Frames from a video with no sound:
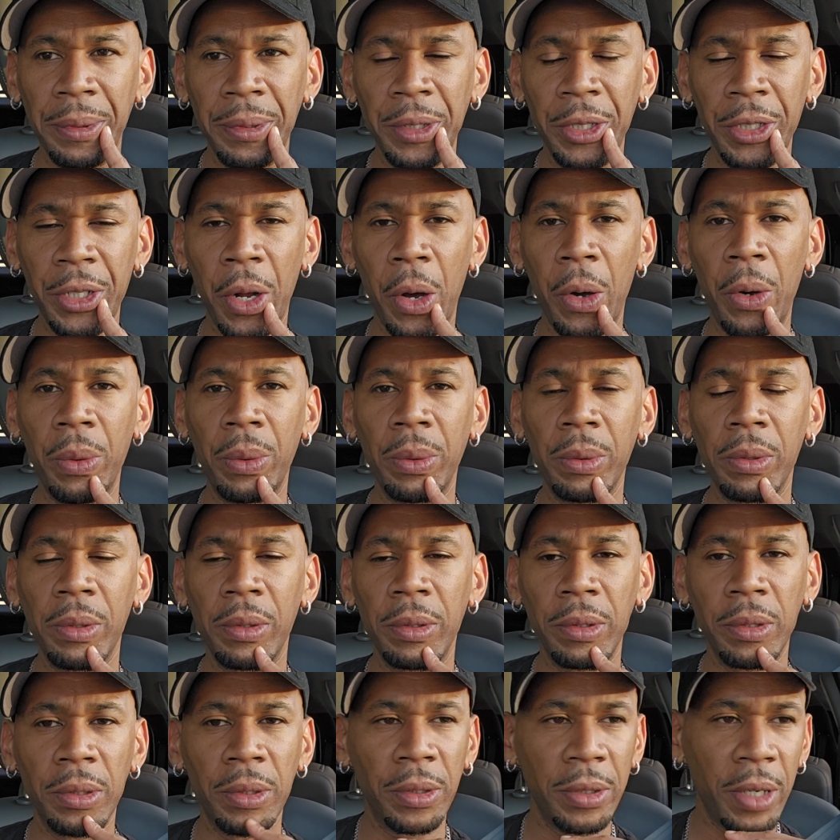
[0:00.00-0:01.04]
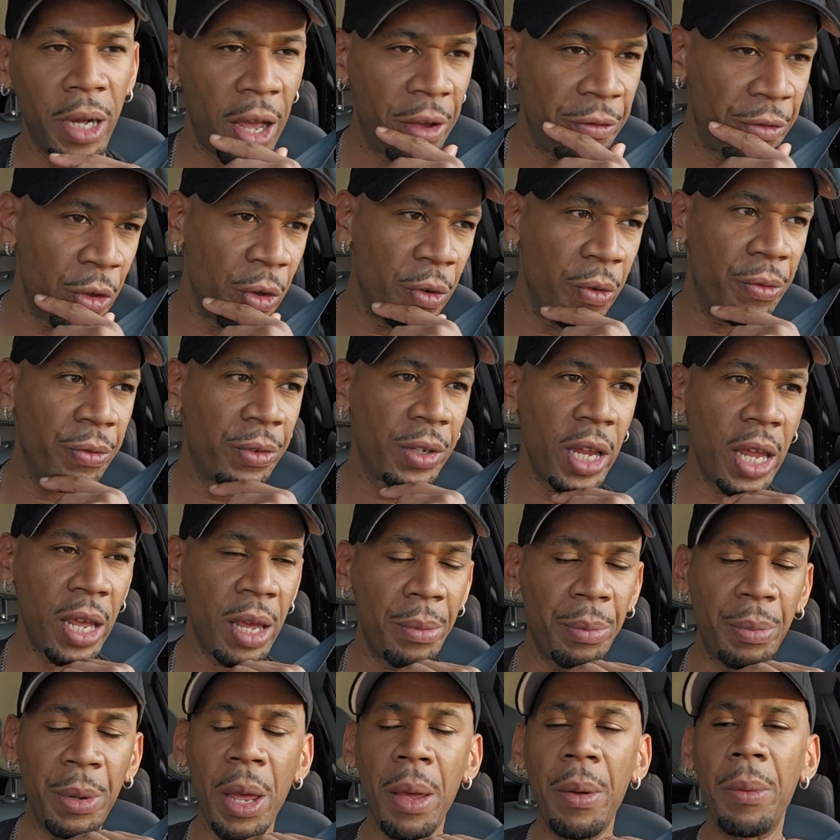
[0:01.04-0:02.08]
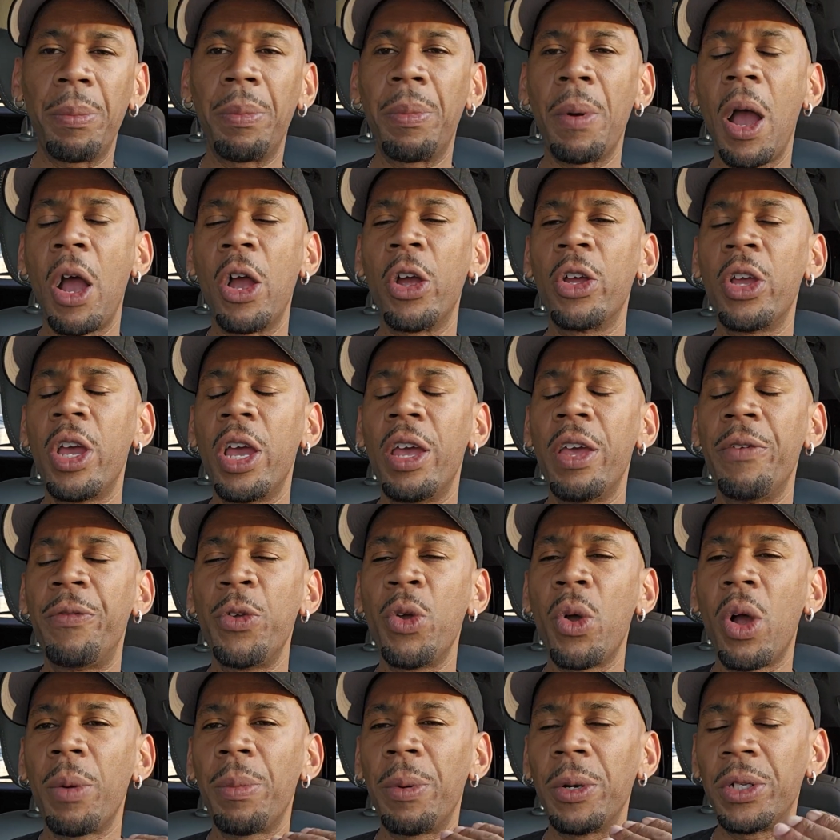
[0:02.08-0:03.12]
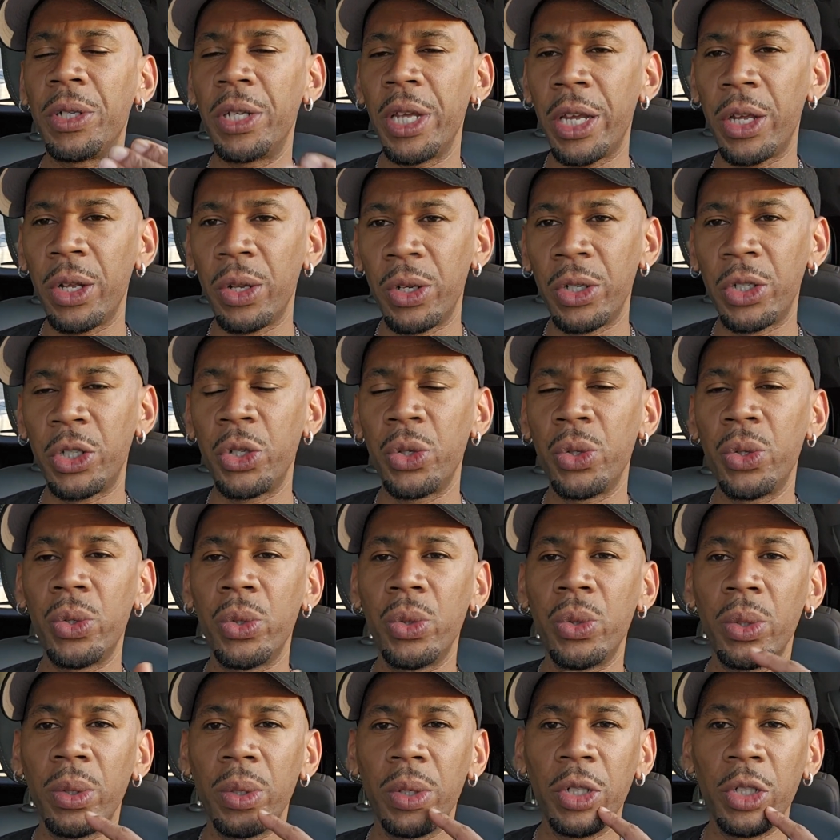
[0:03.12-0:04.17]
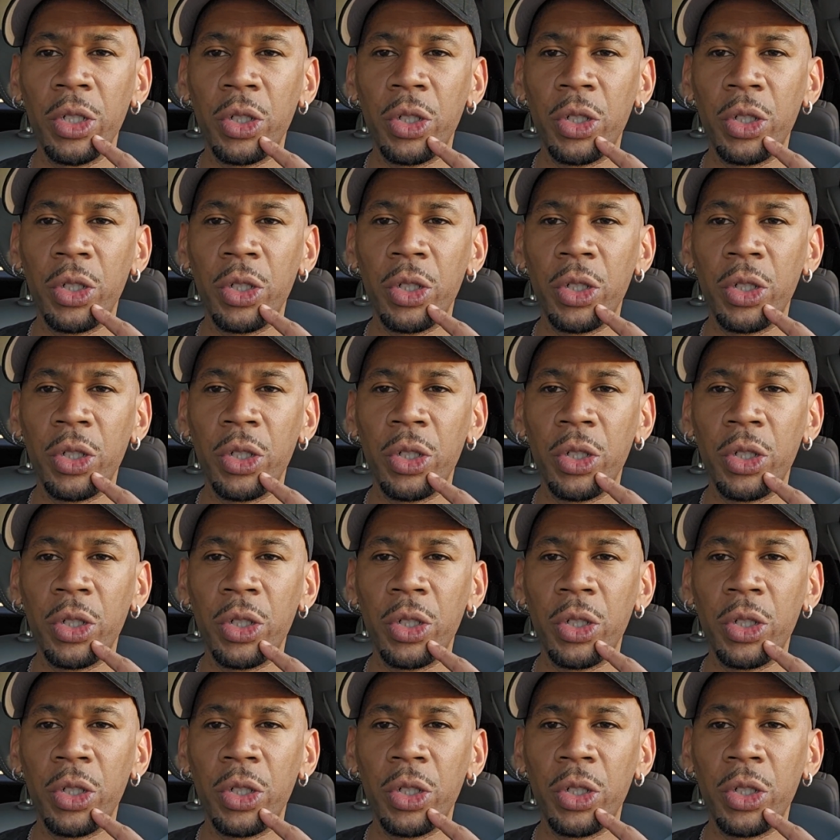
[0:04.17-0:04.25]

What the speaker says: You know, if you are particular to